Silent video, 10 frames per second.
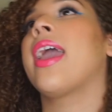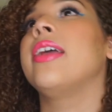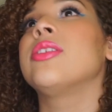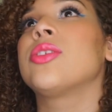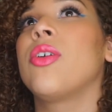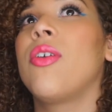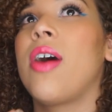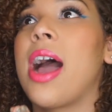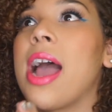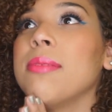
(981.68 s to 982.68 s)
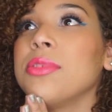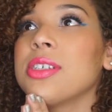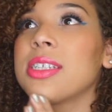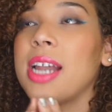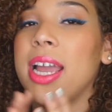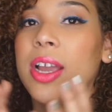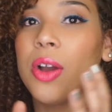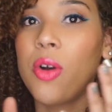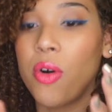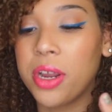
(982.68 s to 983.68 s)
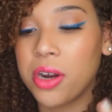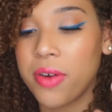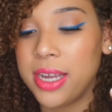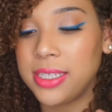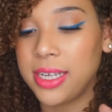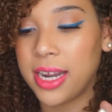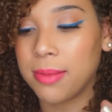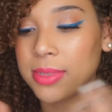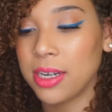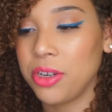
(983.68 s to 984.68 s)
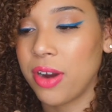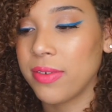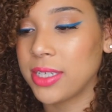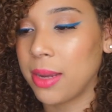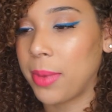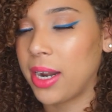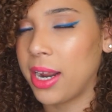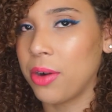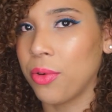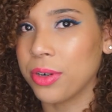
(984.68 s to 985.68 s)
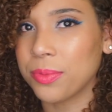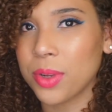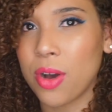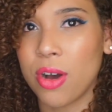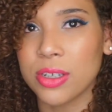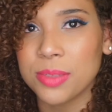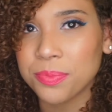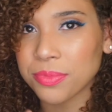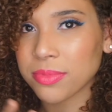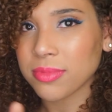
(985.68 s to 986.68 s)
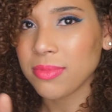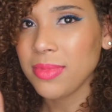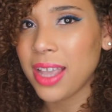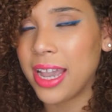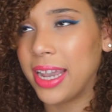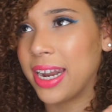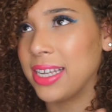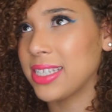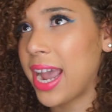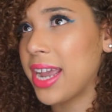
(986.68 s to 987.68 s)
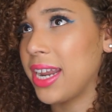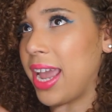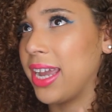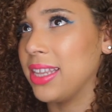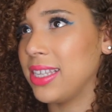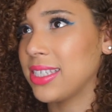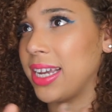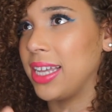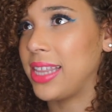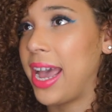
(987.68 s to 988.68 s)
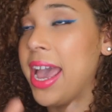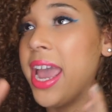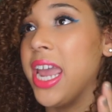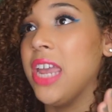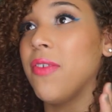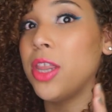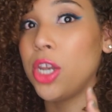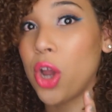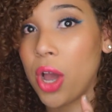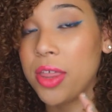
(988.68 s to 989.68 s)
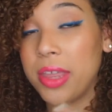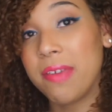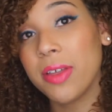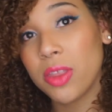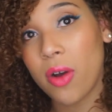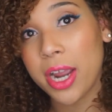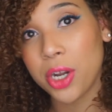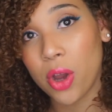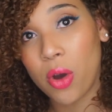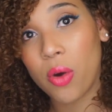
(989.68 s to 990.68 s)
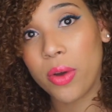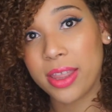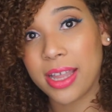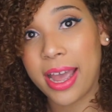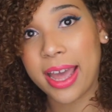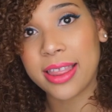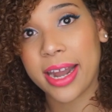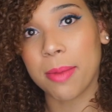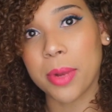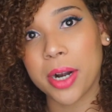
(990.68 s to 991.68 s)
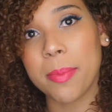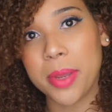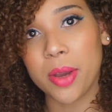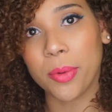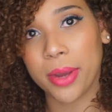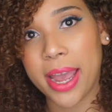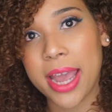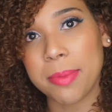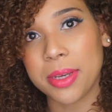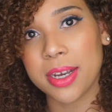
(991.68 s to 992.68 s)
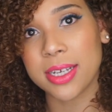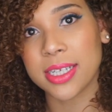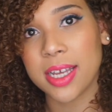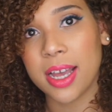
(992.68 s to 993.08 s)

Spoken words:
And so I'm just like going crazy, and I'm telling you, every time my landlord calls, I get anxiety, I get this, I get that, even though I know in the end that I'm gonna be okay because